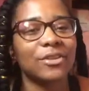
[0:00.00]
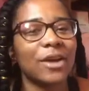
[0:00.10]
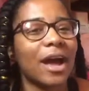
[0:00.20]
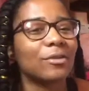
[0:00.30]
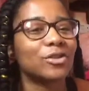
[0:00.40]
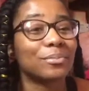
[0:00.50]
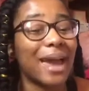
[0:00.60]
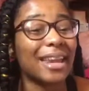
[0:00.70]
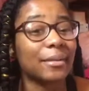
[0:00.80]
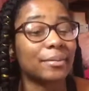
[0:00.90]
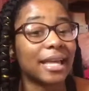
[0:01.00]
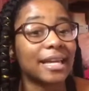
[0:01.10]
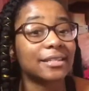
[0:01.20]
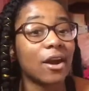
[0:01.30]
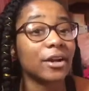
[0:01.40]
You know how dramatic
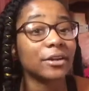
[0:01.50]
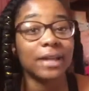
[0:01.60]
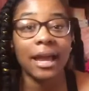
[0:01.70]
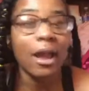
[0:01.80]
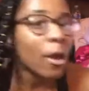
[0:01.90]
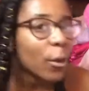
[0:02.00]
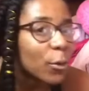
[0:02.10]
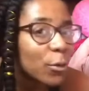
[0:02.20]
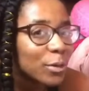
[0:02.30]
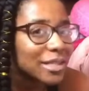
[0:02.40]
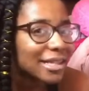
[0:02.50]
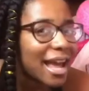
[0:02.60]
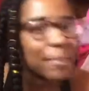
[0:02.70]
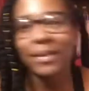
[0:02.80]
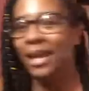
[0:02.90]
plays are, and you're like, ooh, what's gonna
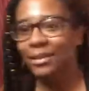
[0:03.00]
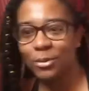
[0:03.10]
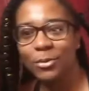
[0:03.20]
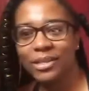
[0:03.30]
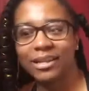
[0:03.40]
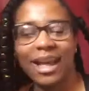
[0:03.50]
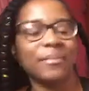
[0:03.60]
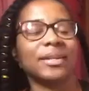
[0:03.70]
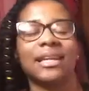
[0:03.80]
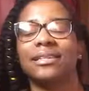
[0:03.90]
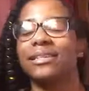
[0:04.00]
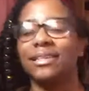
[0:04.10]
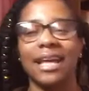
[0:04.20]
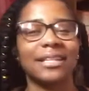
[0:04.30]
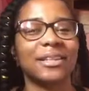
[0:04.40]
happen next? Ooh, what's gonna happen next? It
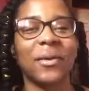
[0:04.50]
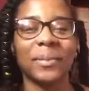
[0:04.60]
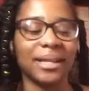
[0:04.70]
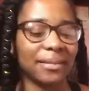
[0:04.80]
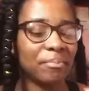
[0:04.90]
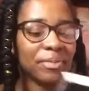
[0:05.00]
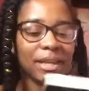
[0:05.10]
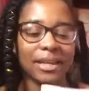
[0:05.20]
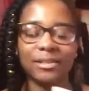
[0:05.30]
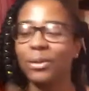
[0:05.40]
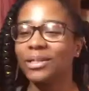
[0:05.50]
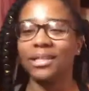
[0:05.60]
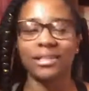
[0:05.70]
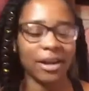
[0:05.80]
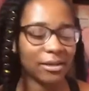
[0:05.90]
just has so many twists
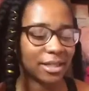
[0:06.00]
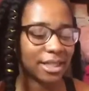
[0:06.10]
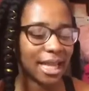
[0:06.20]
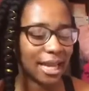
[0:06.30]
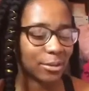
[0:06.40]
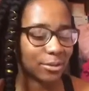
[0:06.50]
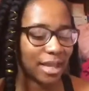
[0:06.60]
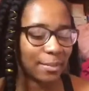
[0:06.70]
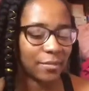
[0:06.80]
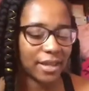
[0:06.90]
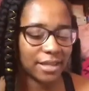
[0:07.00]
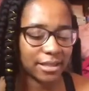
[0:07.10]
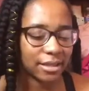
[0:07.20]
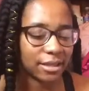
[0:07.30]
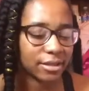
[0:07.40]
and turns and scandals type of things
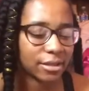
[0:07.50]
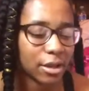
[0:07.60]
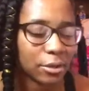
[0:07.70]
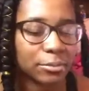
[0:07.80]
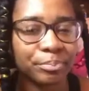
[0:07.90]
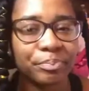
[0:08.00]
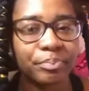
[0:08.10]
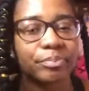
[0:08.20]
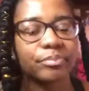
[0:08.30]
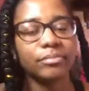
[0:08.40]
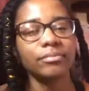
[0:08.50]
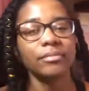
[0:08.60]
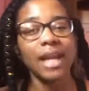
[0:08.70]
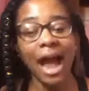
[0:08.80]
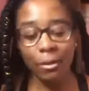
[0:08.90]
in there. So
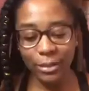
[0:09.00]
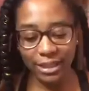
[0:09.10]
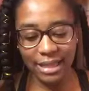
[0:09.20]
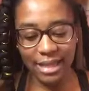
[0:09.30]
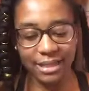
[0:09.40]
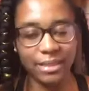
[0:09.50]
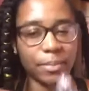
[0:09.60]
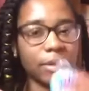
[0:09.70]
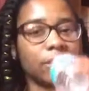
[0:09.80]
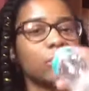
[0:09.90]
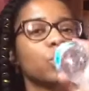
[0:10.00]
I really like this book.